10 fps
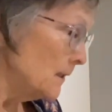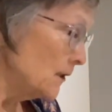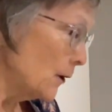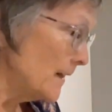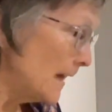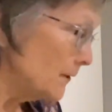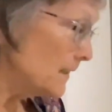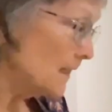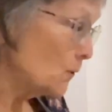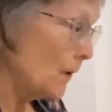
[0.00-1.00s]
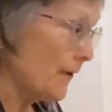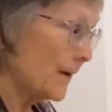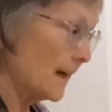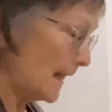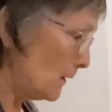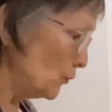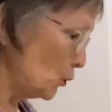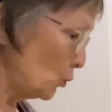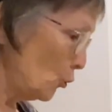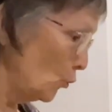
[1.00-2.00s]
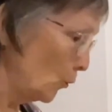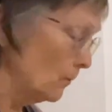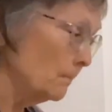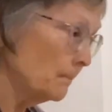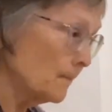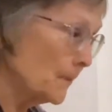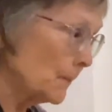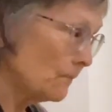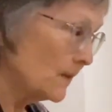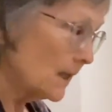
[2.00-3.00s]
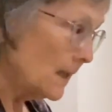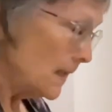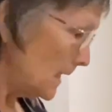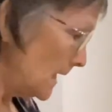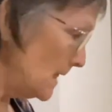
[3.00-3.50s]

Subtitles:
So now it says we're allowed to cool in the